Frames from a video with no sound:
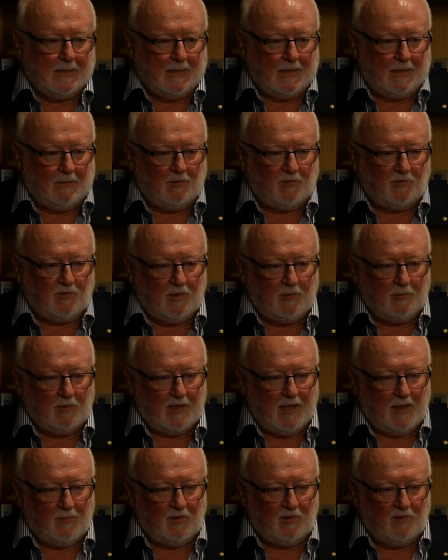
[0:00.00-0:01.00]
We'll see what
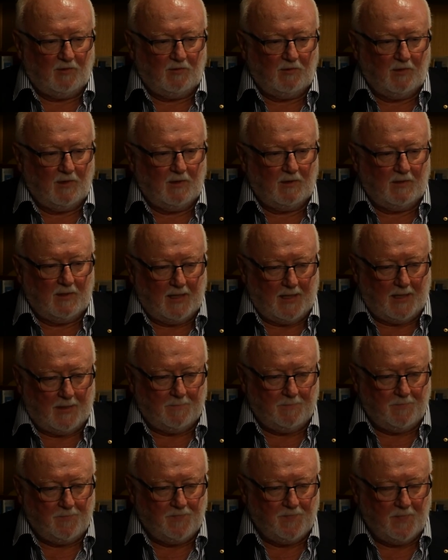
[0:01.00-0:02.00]
happens then.